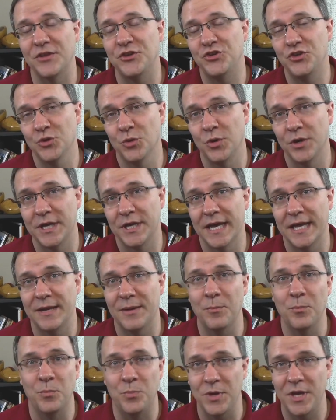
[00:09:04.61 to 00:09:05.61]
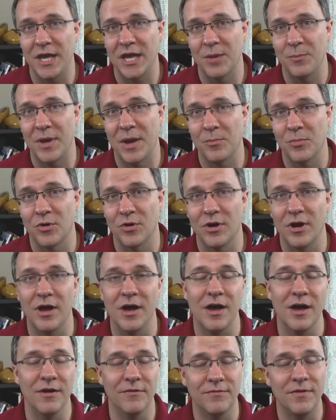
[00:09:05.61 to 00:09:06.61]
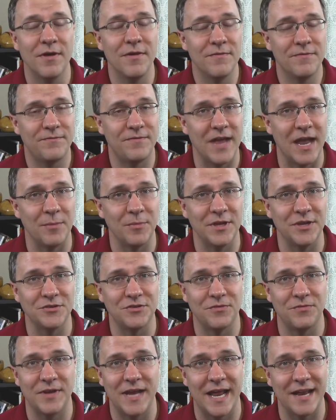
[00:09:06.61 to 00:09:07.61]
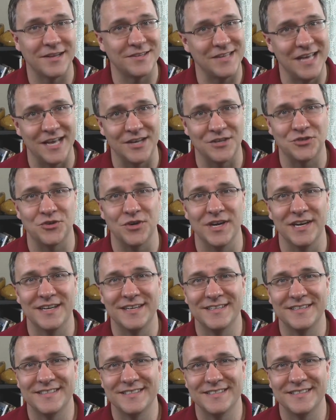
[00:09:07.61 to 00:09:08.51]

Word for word: that you will get being a member of Family History Fanatics Extra.